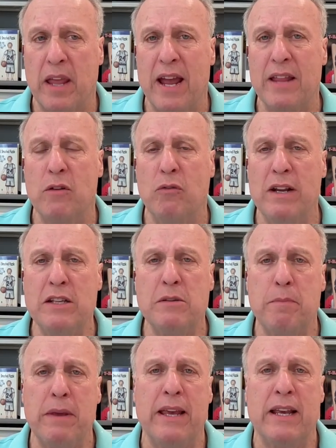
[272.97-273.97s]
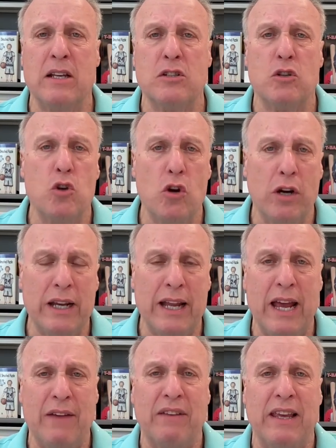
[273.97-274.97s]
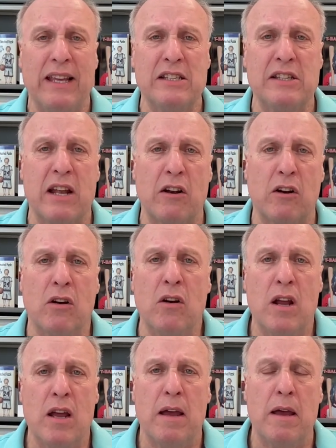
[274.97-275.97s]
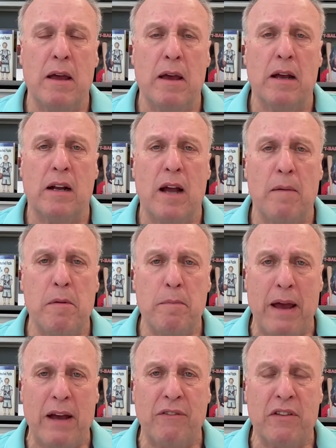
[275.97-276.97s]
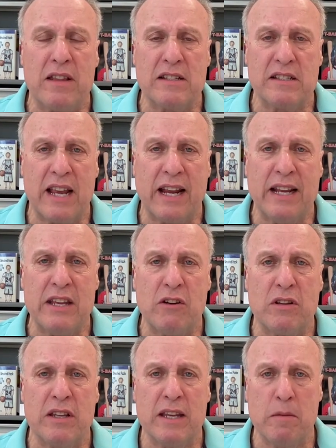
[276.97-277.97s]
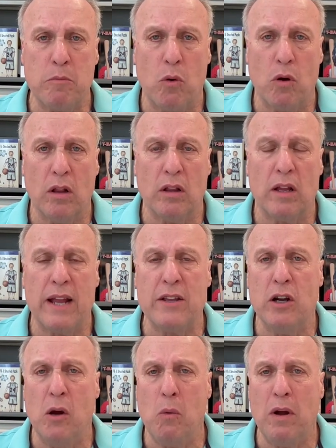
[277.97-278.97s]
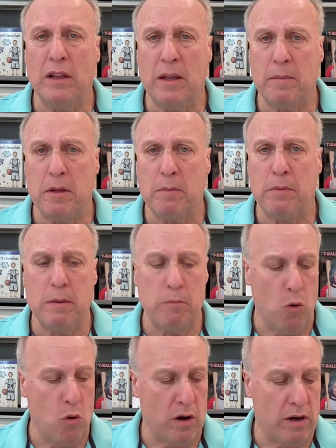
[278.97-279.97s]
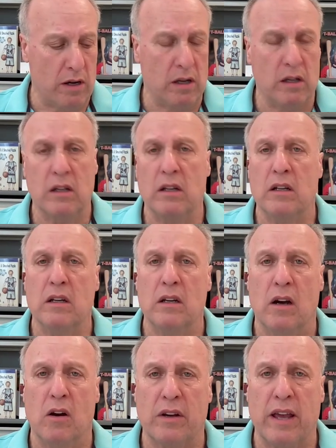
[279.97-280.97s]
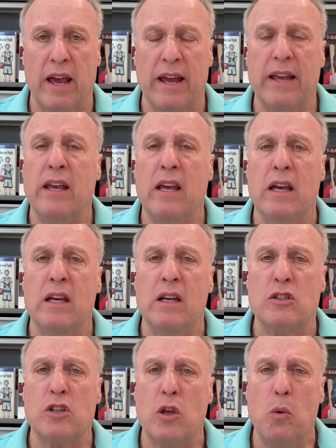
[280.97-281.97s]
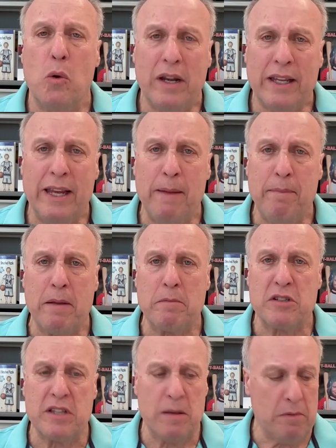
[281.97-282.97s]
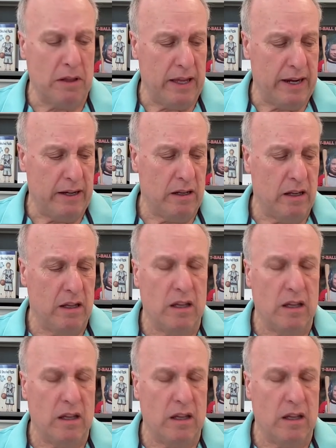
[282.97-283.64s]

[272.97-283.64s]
And the reason being is you're going to have kids that are coming back for their second year of T-ball, and you don't want them to be bored, okay? So you want to keep them stimulated.